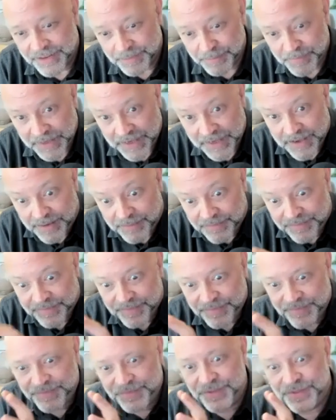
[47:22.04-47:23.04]
can
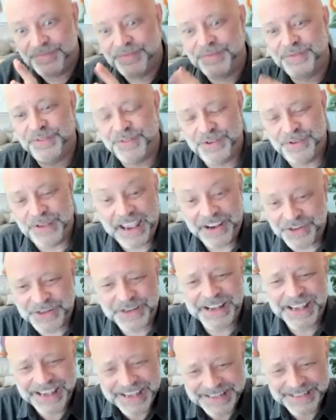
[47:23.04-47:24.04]
become
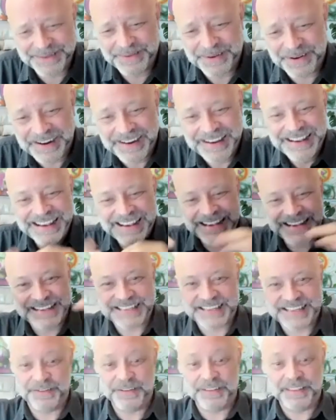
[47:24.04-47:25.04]
HD, as it were.
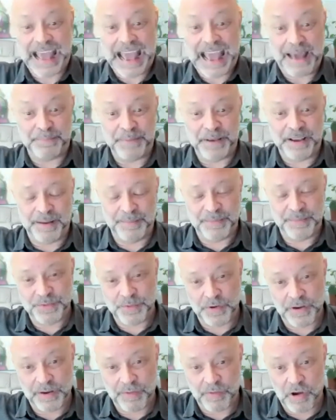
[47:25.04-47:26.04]
So that becomes
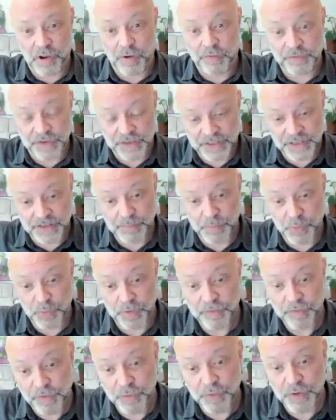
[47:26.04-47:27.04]
really, really obvious. And the more
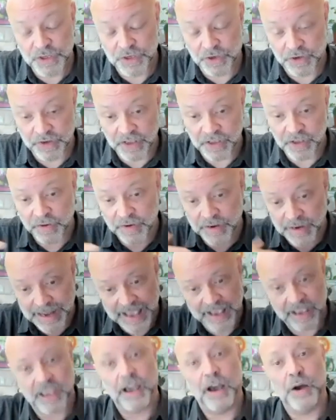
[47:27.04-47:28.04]
you focus on it, you can
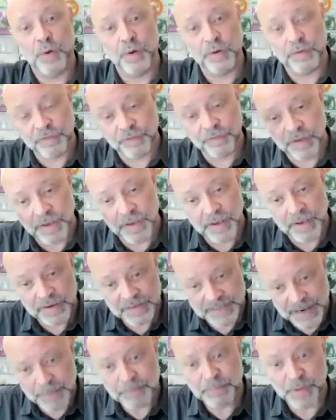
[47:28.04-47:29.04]
let go of
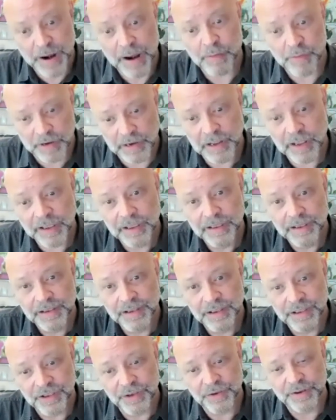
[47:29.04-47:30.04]
temporarily,
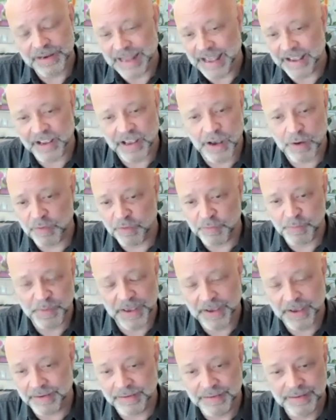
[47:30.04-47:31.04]
you can let go of
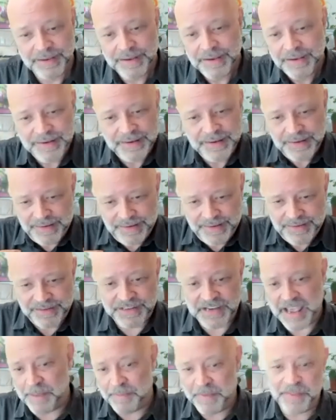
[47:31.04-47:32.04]
being
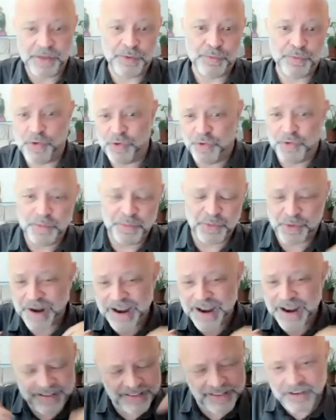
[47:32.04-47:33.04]
Tim in the room or
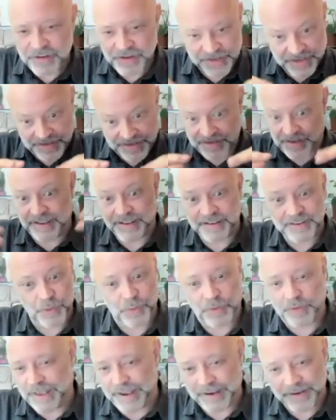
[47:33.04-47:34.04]
anything, just like
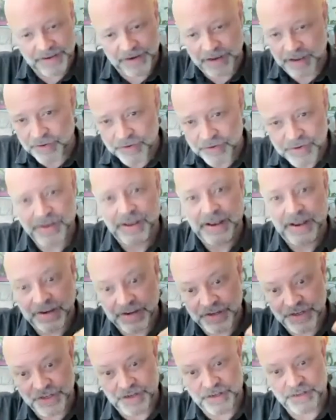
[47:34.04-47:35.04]
all of that can go. And
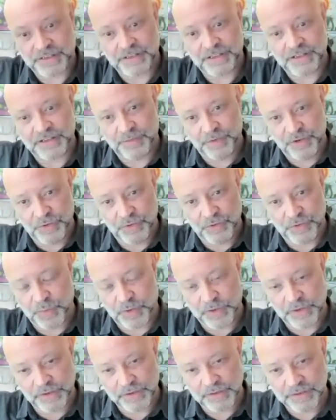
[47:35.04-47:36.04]
just this huge
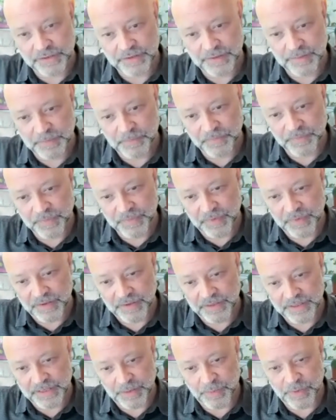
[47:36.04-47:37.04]
oneness
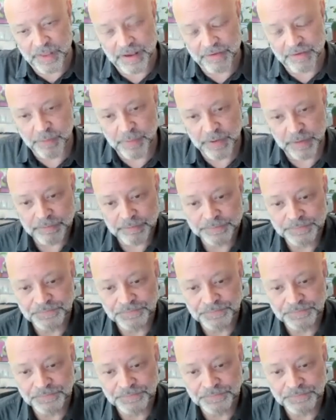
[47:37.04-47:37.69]
and sit with that for a